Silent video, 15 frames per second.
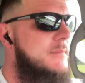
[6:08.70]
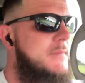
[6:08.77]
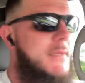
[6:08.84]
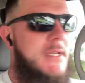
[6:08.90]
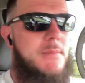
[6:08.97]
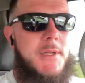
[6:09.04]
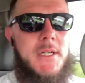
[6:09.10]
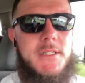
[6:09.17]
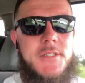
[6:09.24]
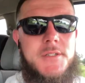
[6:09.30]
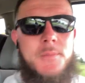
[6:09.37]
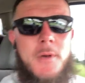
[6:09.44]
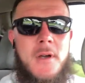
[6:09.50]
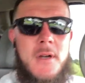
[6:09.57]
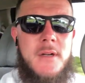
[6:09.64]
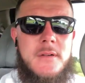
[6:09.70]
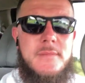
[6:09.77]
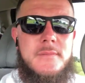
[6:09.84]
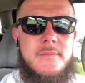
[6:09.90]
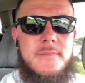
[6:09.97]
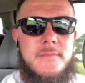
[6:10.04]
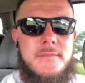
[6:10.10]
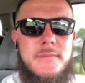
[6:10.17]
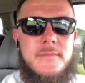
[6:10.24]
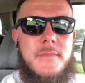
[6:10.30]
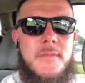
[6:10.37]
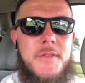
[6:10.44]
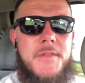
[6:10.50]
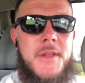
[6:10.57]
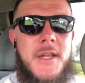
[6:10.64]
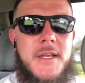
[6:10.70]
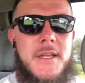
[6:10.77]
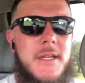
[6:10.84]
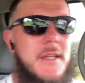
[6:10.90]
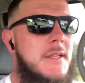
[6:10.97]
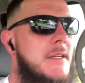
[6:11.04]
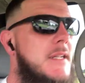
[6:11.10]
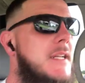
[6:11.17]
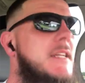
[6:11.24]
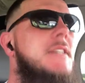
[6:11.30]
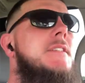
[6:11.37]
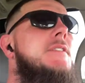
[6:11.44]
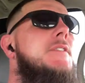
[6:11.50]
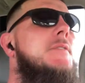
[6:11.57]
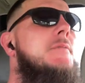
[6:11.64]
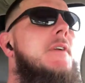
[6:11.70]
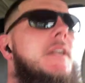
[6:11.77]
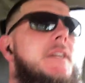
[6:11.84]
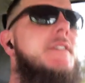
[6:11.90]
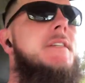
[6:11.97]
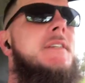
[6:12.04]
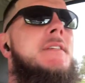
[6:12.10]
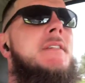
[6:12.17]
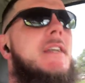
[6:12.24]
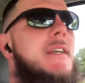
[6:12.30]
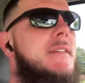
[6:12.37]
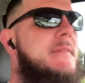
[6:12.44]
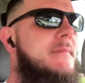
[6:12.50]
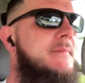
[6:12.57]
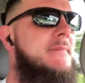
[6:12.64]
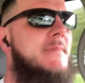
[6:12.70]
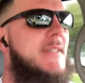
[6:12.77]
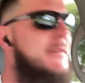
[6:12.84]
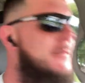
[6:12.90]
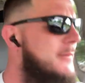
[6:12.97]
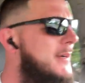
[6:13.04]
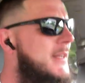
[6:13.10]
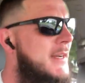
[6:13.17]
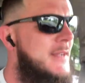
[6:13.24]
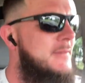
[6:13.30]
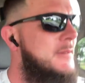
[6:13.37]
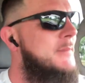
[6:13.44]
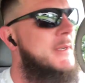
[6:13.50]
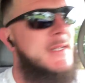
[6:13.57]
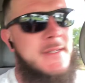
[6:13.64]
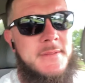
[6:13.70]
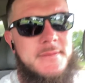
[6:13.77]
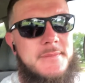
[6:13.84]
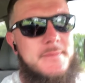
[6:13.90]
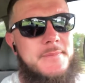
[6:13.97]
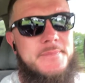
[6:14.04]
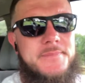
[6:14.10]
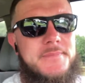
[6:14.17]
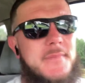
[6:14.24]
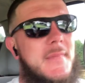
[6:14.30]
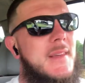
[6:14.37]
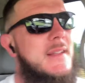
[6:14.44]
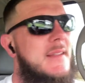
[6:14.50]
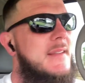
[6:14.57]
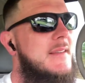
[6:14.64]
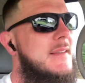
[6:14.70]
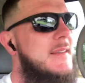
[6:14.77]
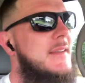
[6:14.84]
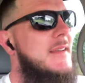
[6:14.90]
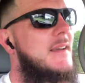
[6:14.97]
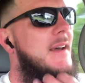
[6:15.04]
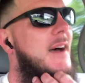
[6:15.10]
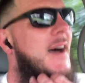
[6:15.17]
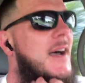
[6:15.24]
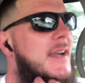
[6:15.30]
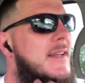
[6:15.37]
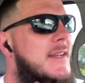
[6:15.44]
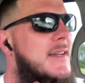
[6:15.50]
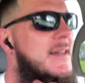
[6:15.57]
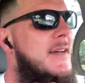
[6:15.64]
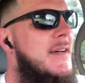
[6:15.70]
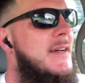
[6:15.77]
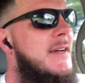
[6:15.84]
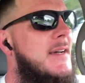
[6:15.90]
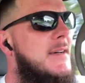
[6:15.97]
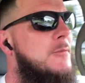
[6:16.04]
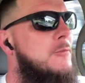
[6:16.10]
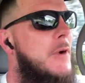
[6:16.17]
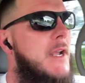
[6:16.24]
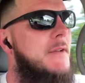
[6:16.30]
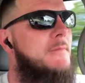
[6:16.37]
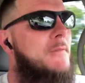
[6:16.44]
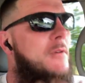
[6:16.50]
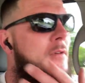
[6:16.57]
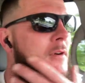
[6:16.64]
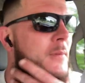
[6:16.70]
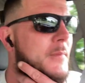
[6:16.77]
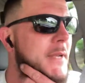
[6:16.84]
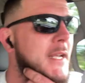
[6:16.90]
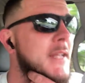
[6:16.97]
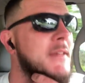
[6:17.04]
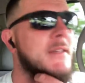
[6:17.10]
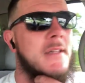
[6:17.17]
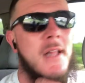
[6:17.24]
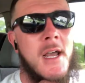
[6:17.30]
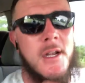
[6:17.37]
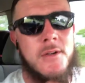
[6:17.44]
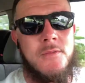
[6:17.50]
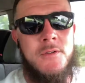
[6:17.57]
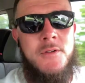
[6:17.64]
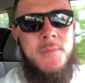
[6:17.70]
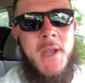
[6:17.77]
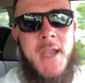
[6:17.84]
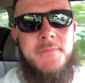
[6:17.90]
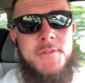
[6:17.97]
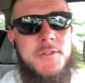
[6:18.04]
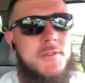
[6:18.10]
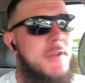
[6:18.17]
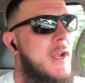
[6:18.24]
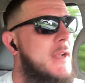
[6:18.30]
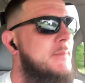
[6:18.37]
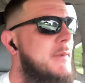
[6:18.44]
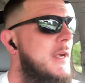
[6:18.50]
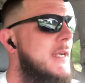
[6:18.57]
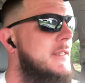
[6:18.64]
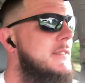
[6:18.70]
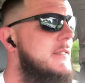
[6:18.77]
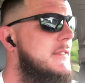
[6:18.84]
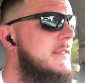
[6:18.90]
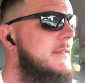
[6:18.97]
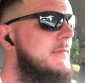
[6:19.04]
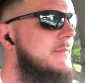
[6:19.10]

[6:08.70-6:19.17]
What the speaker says: me being smart, thinking he's the reason that, whatever, man. I wait for him in the locker room after track practice.